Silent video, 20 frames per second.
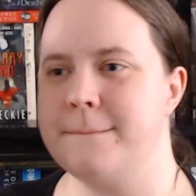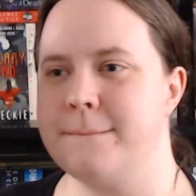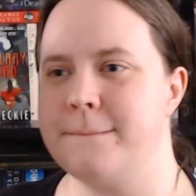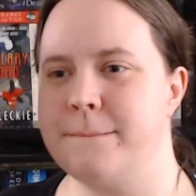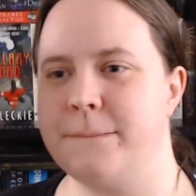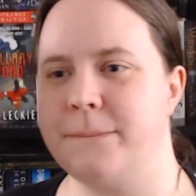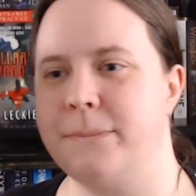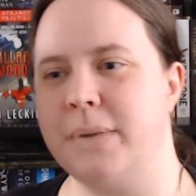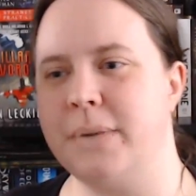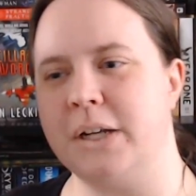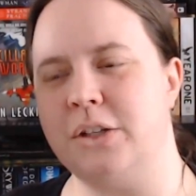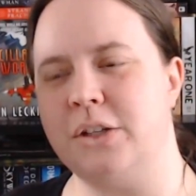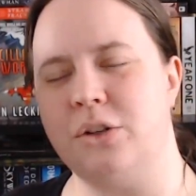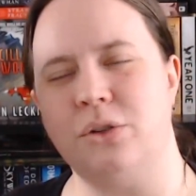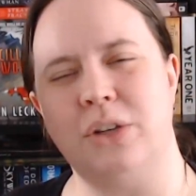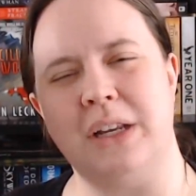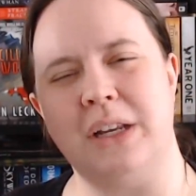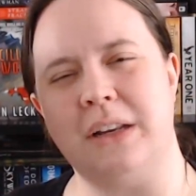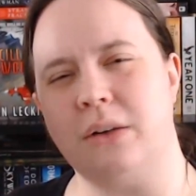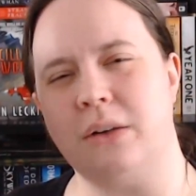but you
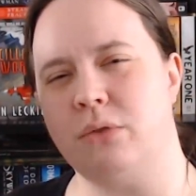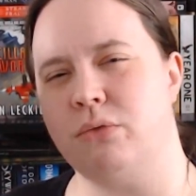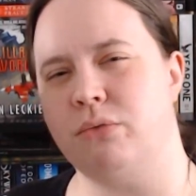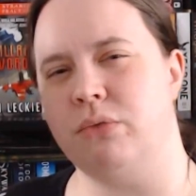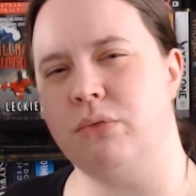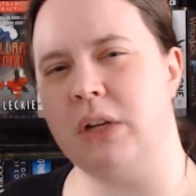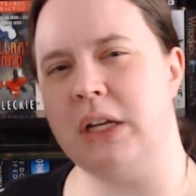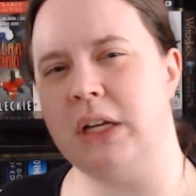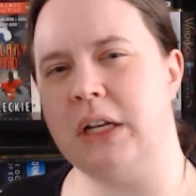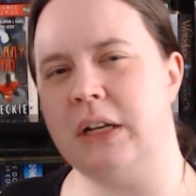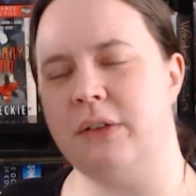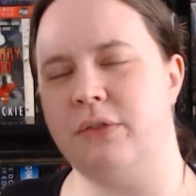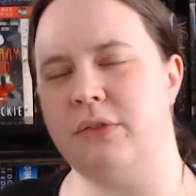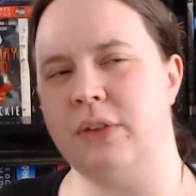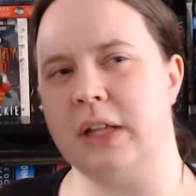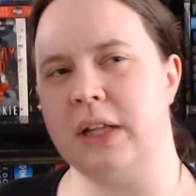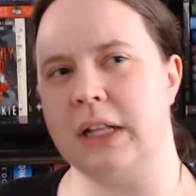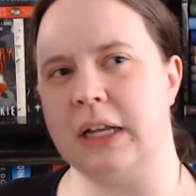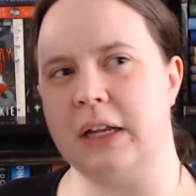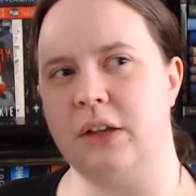didn't really
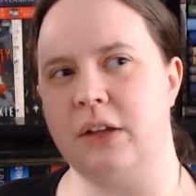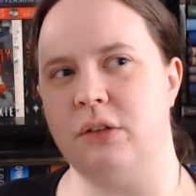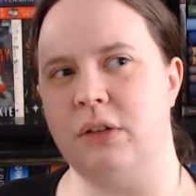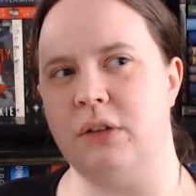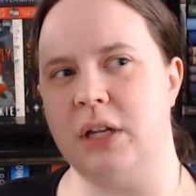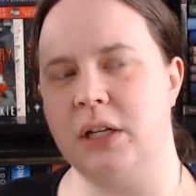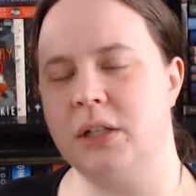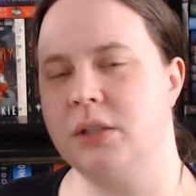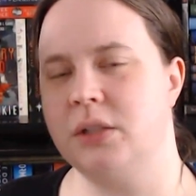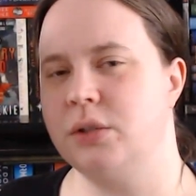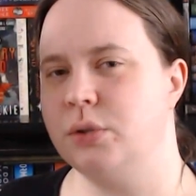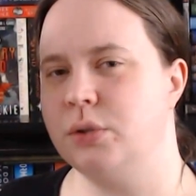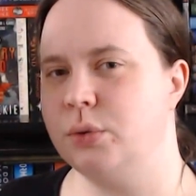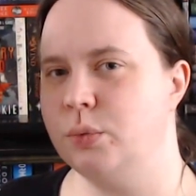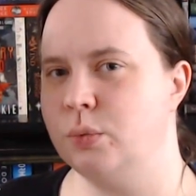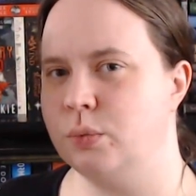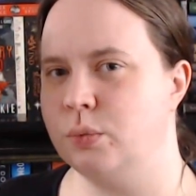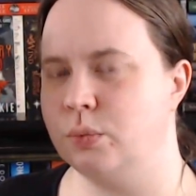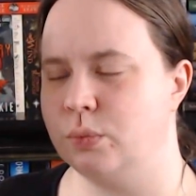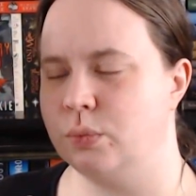feel like you needed to
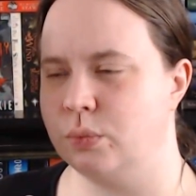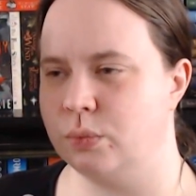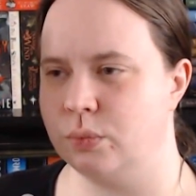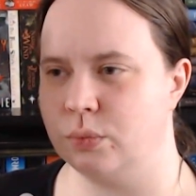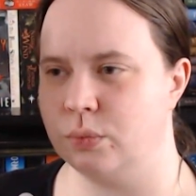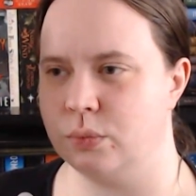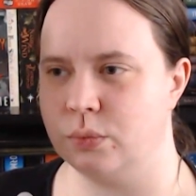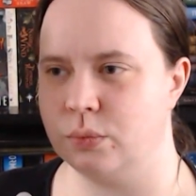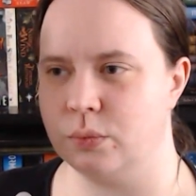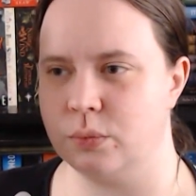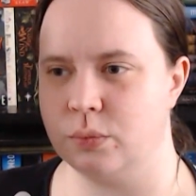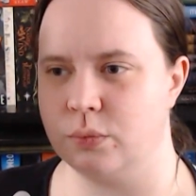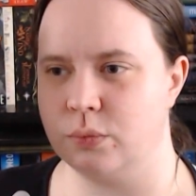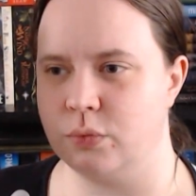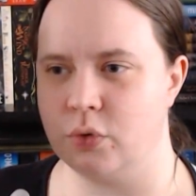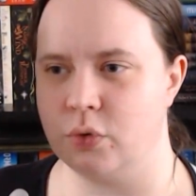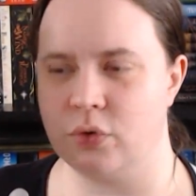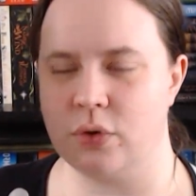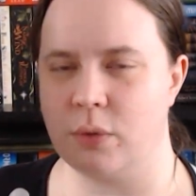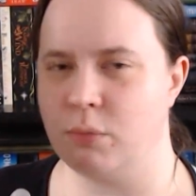for
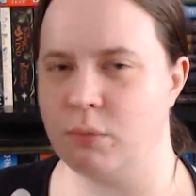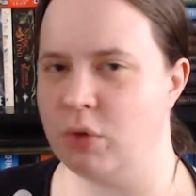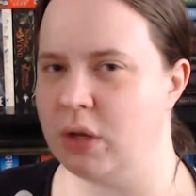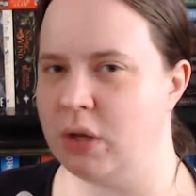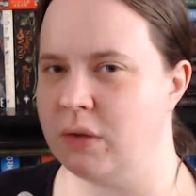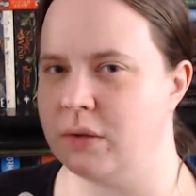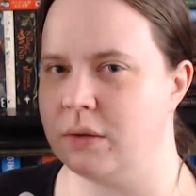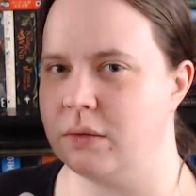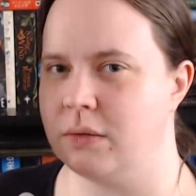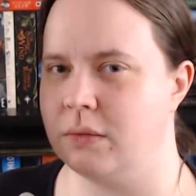some reason.